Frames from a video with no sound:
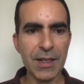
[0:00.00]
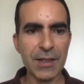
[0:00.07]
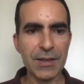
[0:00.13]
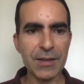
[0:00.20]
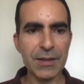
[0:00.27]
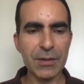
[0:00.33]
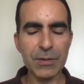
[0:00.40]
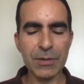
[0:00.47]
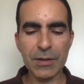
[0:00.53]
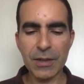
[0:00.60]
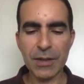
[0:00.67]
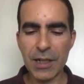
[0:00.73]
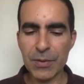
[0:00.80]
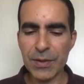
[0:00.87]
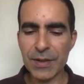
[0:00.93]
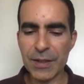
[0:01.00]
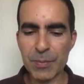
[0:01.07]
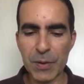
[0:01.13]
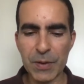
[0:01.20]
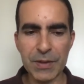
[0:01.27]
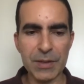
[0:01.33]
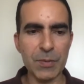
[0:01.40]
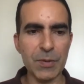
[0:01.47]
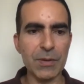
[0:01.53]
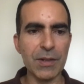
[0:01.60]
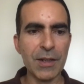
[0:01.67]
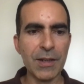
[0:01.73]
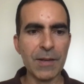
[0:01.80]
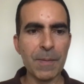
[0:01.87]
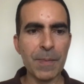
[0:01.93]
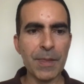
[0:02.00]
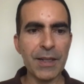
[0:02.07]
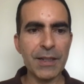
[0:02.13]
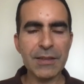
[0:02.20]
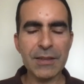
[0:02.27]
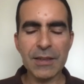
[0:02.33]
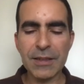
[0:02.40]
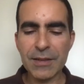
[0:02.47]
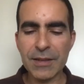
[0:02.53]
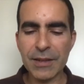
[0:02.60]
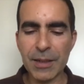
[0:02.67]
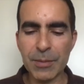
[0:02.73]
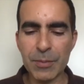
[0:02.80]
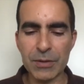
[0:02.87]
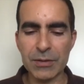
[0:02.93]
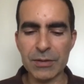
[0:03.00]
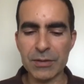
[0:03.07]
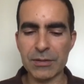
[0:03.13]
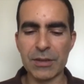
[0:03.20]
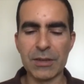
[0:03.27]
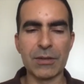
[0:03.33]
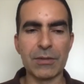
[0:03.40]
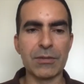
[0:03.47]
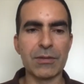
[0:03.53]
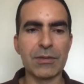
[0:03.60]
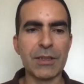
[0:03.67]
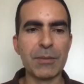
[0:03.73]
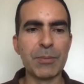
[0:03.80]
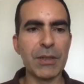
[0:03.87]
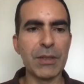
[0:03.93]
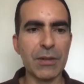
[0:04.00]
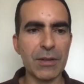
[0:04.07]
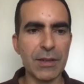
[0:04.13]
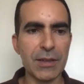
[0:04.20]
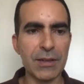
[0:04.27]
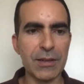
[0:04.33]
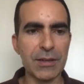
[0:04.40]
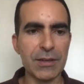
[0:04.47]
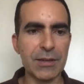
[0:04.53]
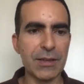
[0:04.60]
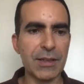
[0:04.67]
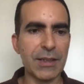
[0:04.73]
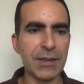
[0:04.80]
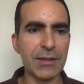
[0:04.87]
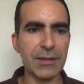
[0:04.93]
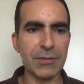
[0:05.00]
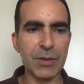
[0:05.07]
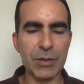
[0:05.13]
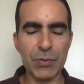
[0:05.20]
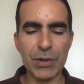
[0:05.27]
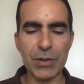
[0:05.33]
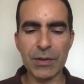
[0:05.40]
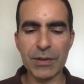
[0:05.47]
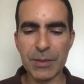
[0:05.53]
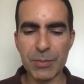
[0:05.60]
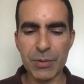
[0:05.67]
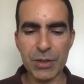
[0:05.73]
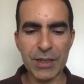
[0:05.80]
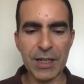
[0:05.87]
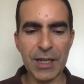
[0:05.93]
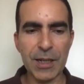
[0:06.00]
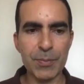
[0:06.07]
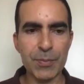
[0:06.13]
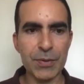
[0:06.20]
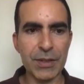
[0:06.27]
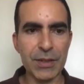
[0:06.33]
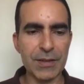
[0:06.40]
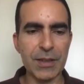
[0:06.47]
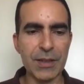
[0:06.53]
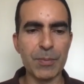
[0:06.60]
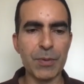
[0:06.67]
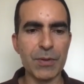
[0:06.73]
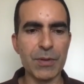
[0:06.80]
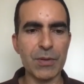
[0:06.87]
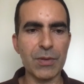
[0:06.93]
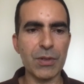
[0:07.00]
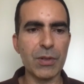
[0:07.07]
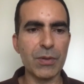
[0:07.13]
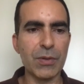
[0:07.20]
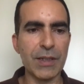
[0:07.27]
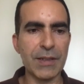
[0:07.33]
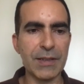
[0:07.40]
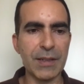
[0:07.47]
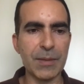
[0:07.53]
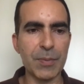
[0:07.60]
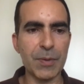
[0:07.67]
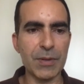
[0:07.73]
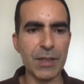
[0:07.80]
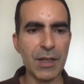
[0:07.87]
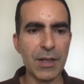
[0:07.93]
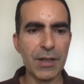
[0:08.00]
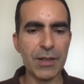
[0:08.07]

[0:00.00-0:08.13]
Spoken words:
So how is this possible? Let's think about, typical what we call DeepChain app examples or scorer examples.